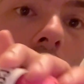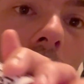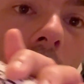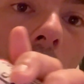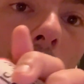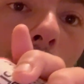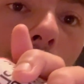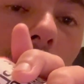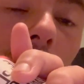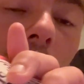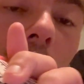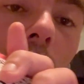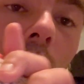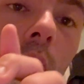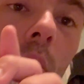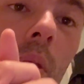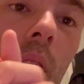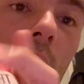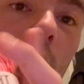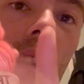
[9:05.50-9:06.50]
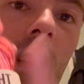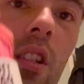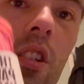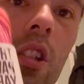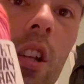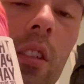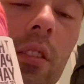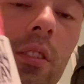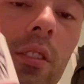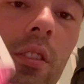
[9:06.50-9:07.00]
camera isn't doing it any
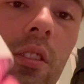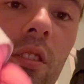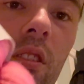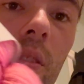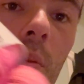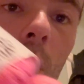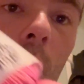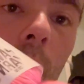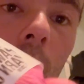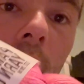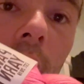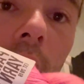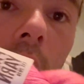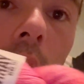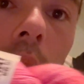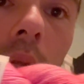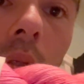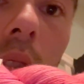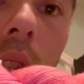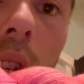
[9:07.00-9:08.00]
justice because I'm on my phone.